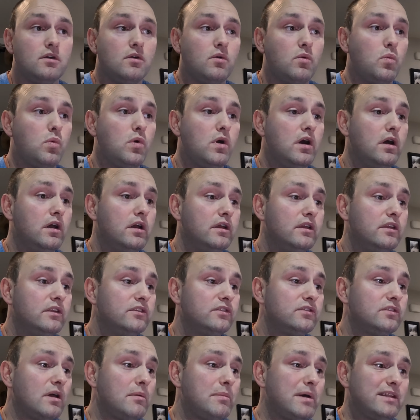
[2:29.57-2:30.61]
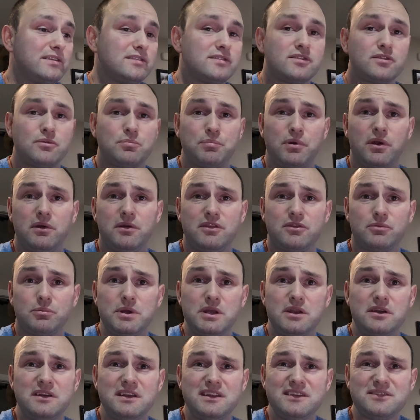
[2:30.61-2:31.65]
was about probably
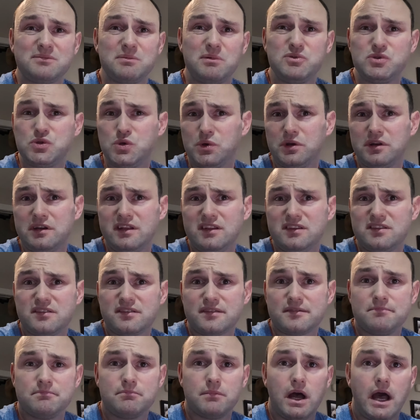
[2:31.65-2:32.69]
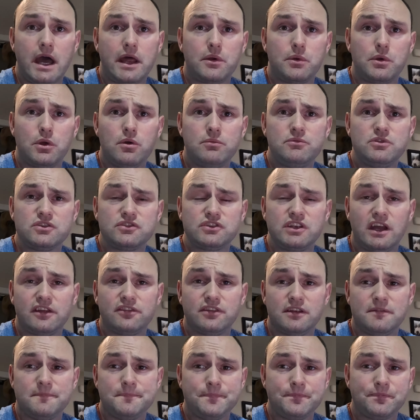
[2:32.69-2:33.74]
300 nits, maybe 200 nits. I don't know, just
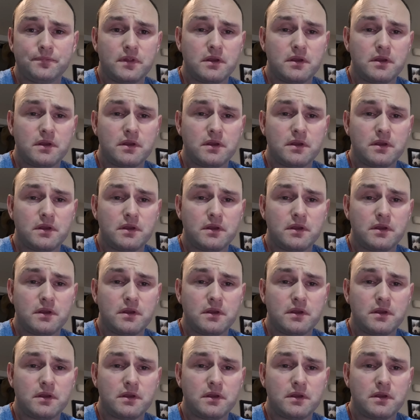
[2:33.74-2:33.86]
guessing.